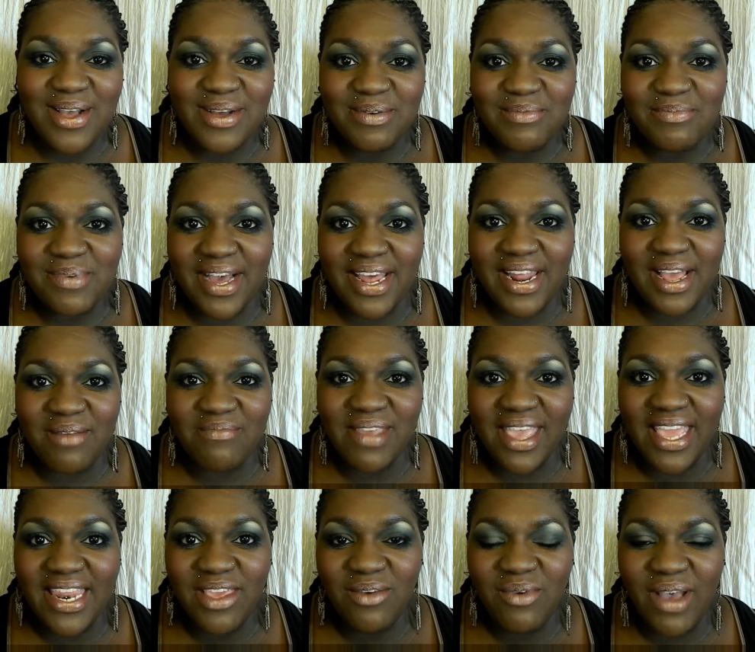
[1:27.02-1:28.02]
But um,
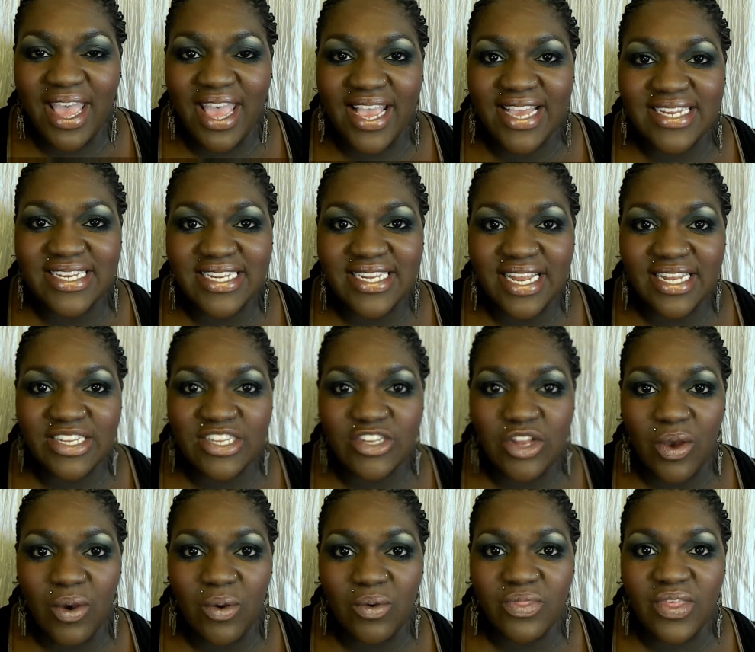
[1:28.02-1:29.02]
anyways,
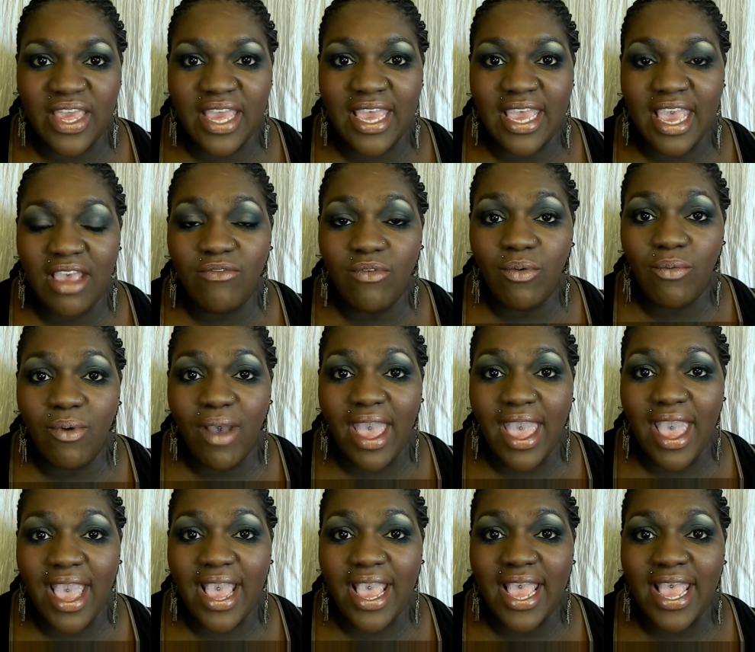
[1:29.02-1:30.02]
so the
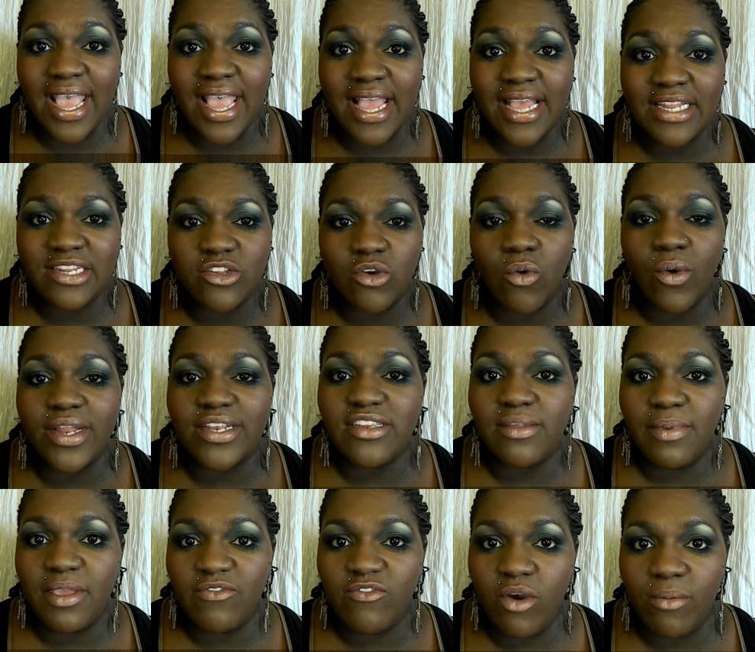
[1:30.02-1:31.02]
giveaway is going to
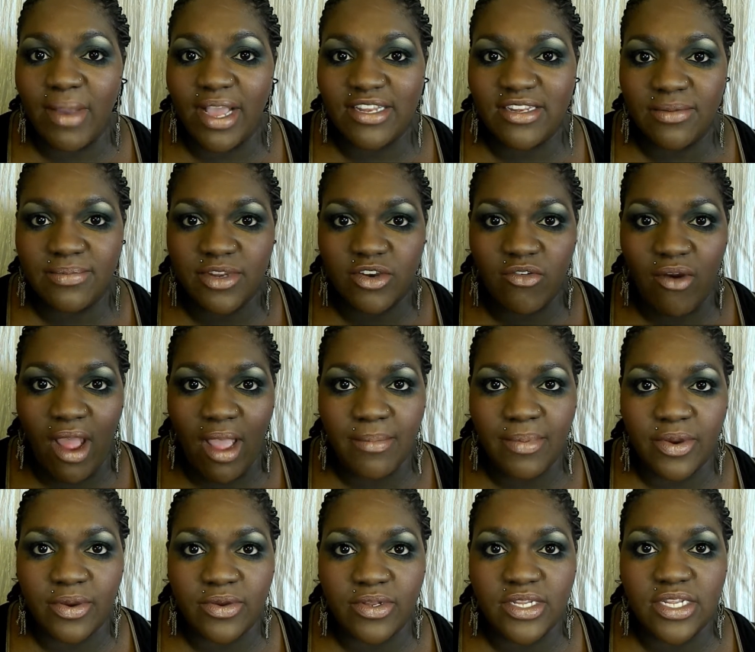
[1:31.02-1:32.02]
be for my
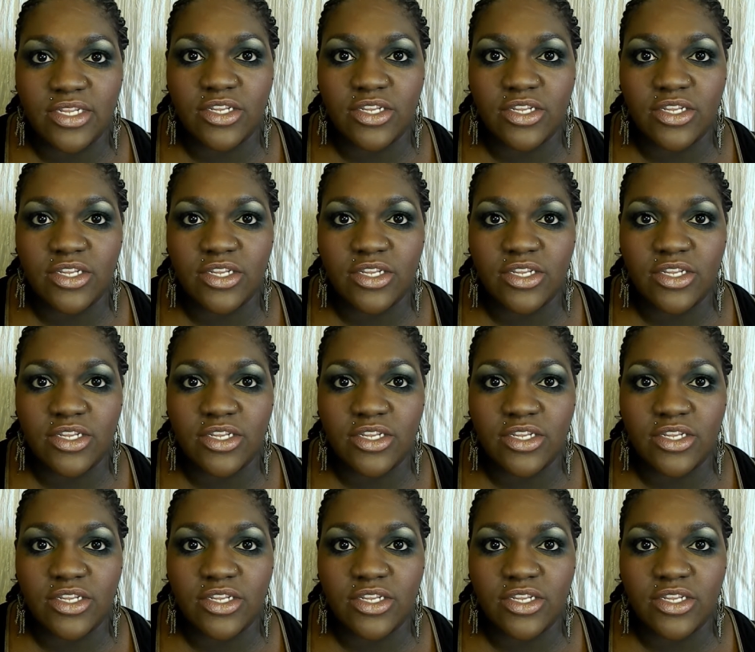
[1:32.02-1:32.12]
subscribers.